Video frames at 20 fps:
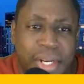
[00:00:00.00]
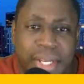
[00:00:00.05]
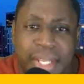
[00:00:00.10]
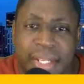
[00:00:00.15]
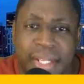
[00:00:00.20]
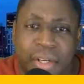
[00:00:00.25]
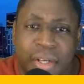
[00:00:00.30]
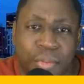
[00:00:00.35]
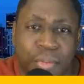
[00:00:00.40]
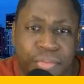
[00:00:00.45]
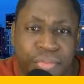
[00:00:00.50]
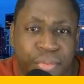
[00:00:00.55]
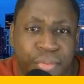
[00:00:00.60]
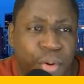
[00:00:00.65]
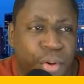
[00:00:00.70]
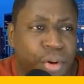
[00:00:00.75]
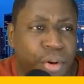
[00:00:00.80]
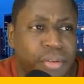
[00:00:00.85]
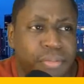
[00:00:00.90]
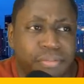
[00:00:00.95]
the new
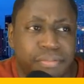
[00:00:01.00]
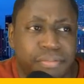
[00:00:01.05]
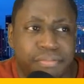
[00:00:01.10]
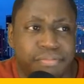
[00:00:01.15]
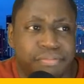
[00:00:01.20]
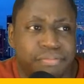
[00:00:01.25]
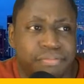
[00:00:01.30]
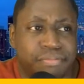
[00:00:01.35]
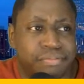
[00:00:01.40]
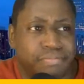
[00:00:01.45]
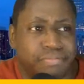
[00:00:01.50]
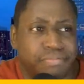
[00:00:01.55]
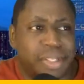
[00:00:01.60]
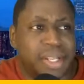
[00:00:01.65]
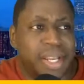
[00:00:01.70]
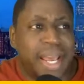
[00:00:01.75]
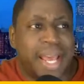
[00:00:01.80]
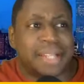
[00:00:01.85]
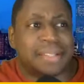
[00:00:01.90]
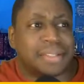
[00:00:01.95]
Ford
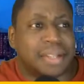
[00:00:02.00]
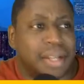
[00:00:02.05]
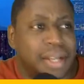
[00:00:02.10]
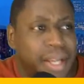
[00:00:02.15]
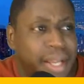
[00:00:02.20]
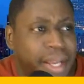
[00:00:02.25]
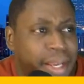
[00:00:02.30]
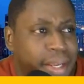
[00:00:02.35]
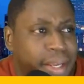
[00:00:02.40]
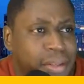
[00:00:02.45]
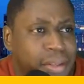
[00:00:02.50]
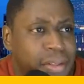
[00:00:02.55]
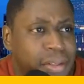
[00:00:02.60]
Escalade?